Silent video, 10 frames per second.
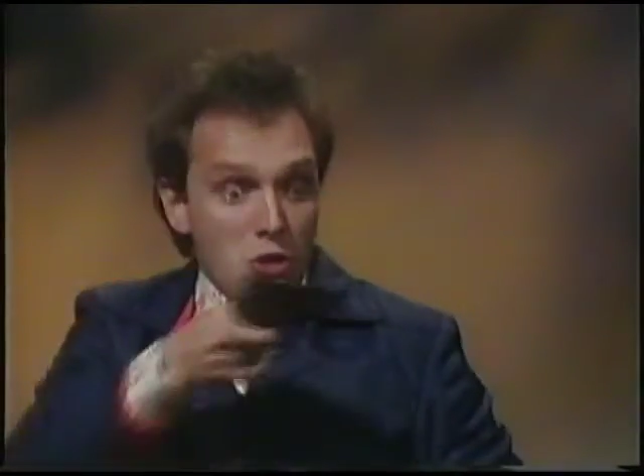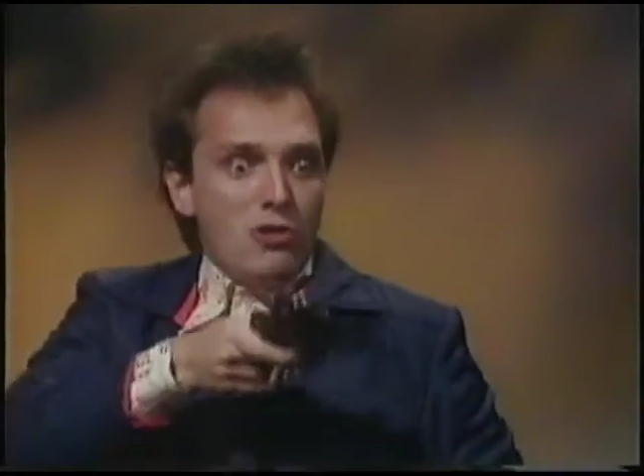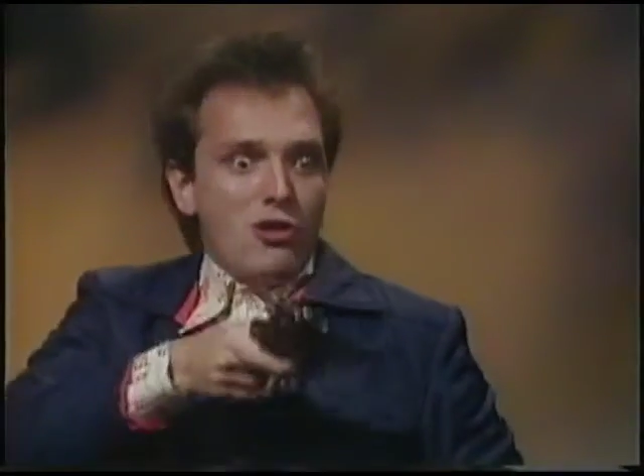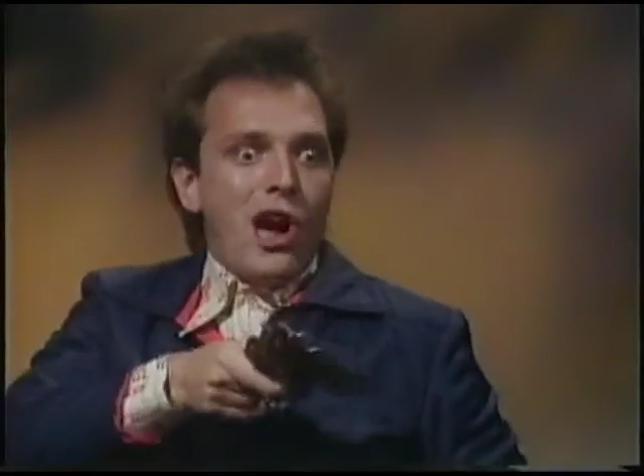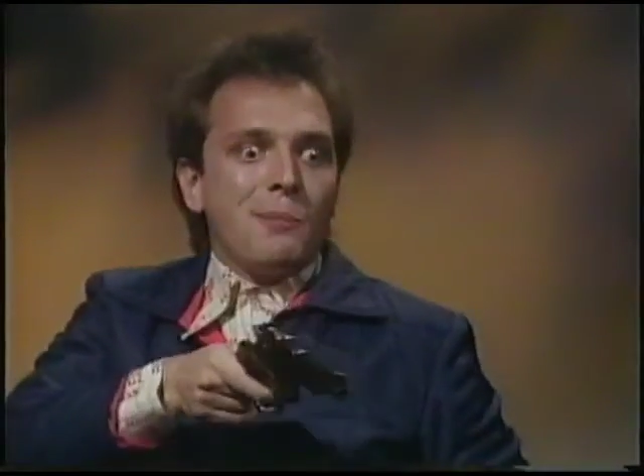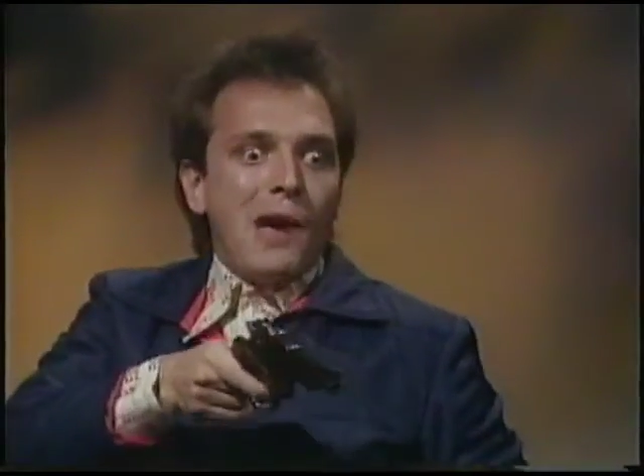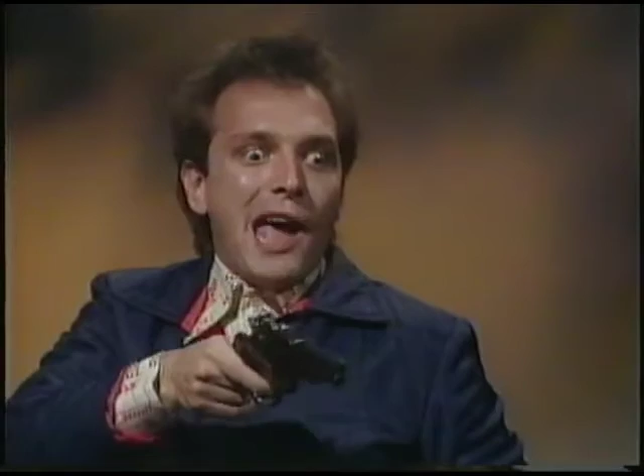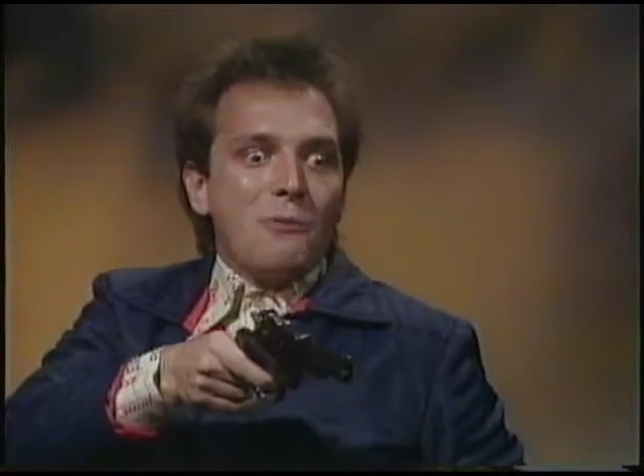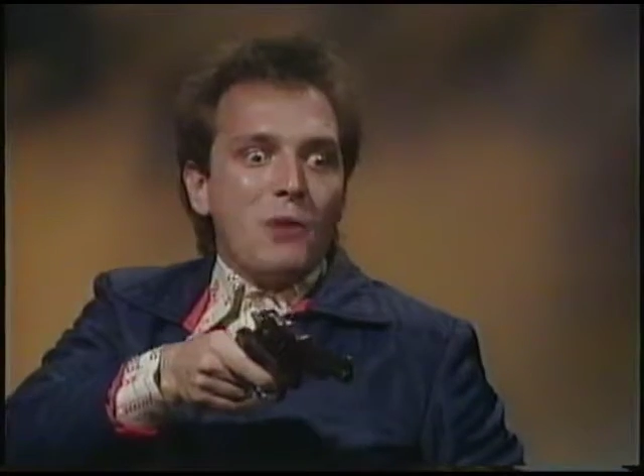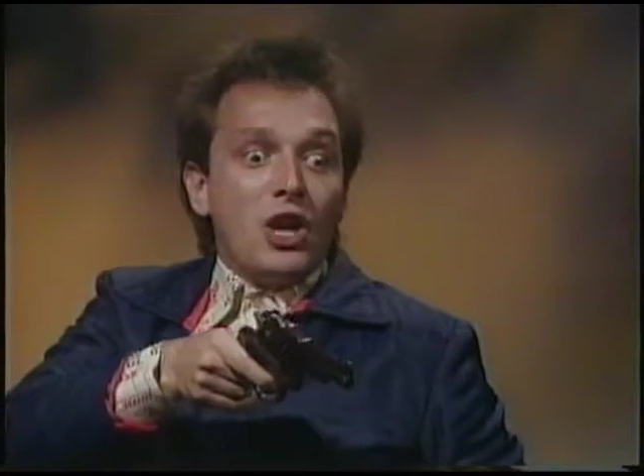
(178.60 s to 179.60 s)
Right,
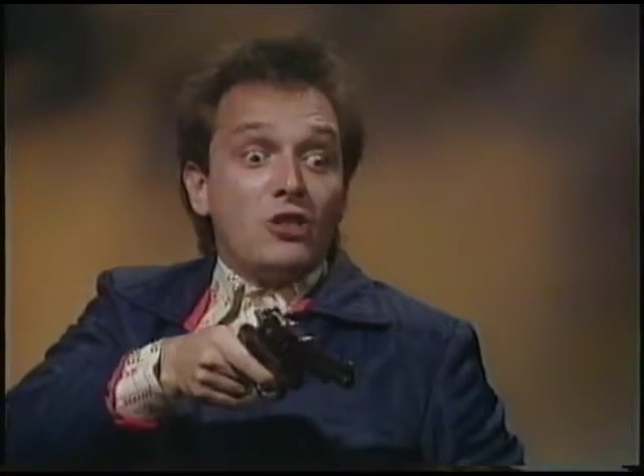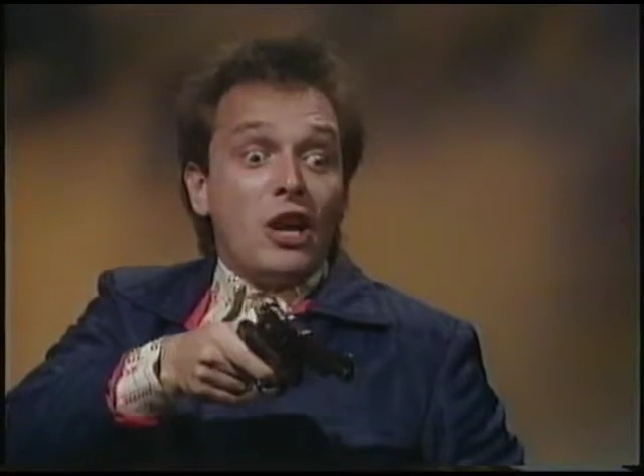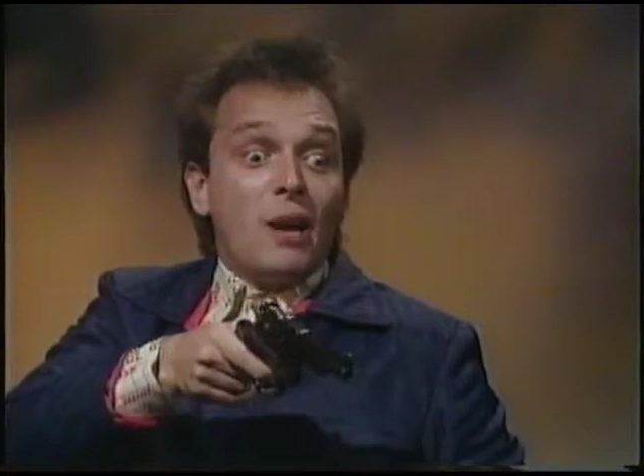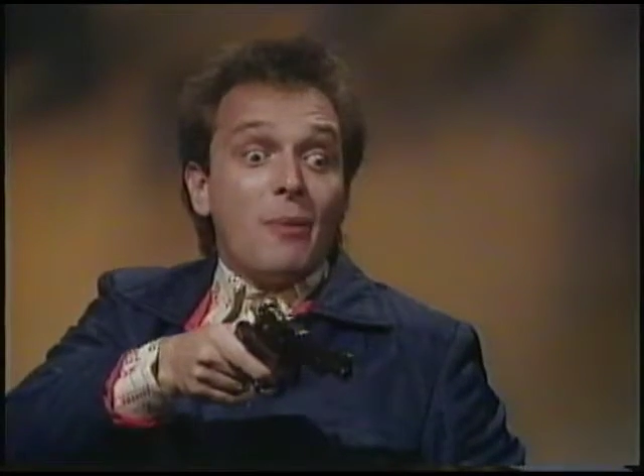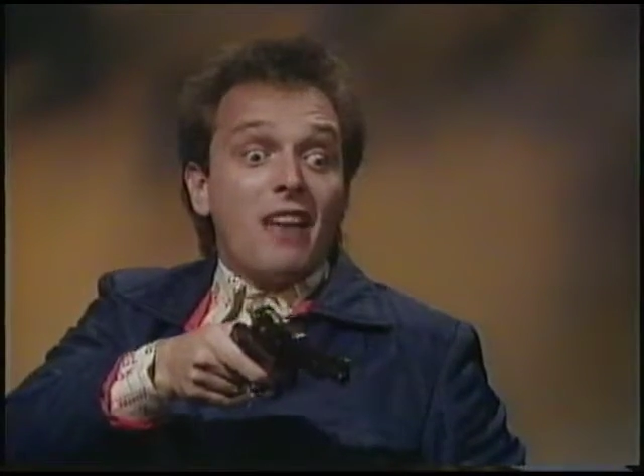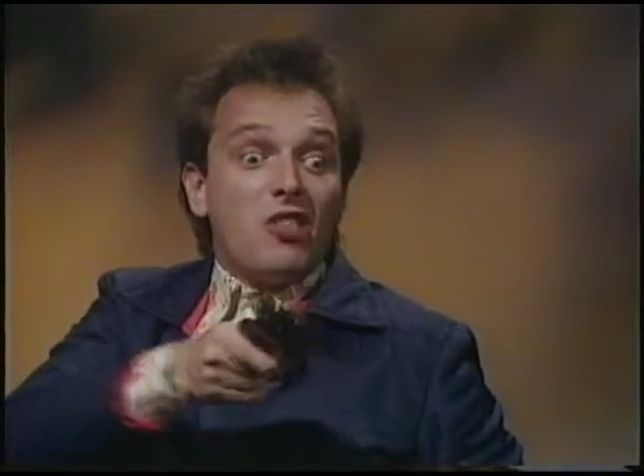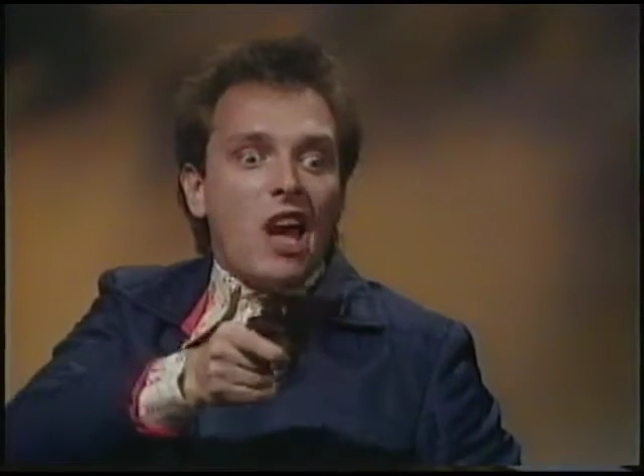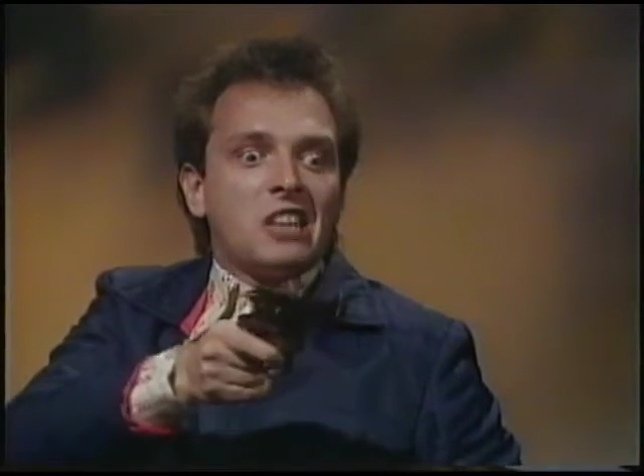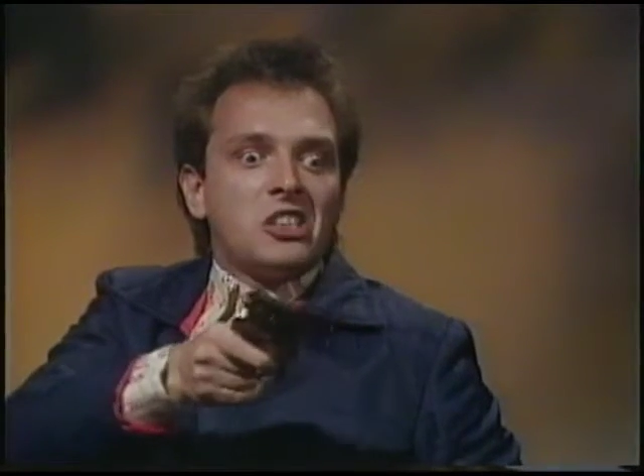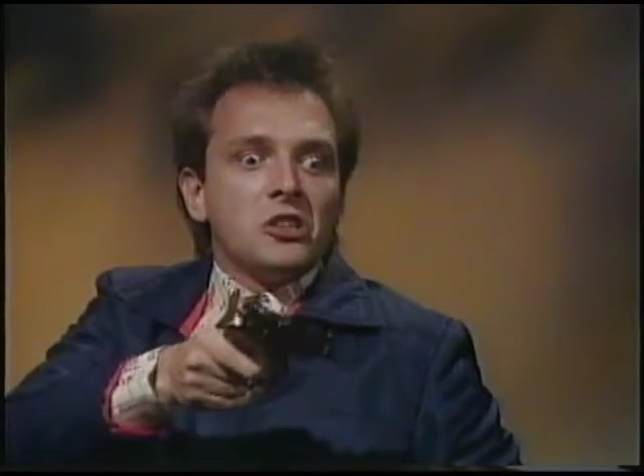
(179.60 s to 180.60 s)
mate, what do you think about
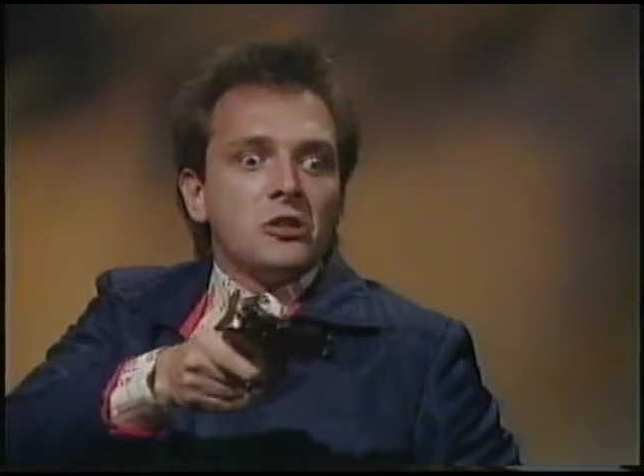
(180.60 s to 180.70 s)
that?